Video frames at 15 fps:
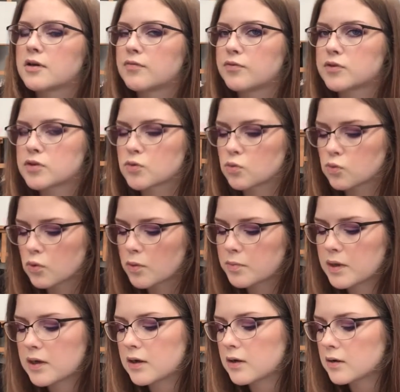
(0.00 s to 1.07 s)
if it's a
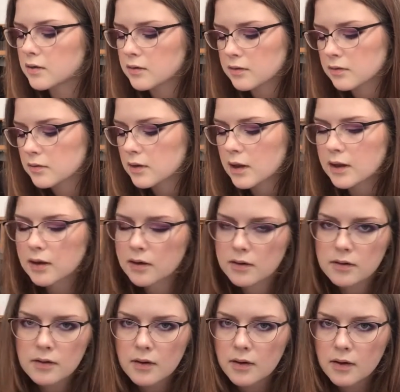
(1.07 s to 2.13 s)
woman and like
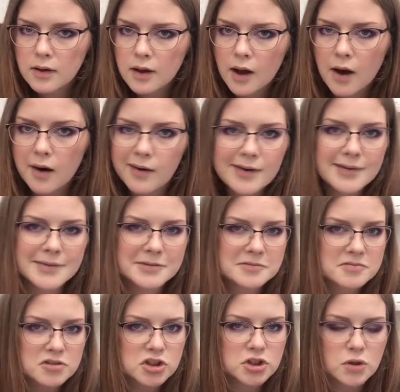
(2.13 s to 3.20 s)

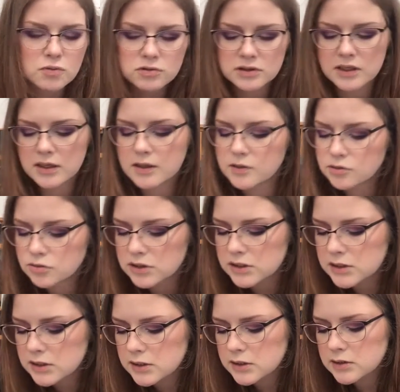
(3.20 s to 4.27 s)
shows
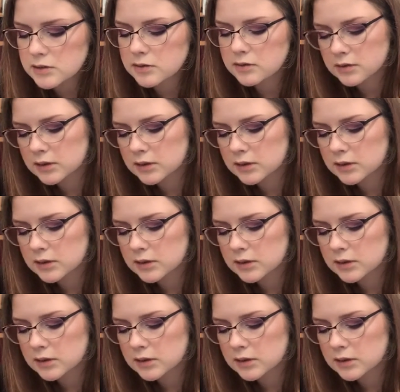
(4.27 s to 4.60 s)
interest,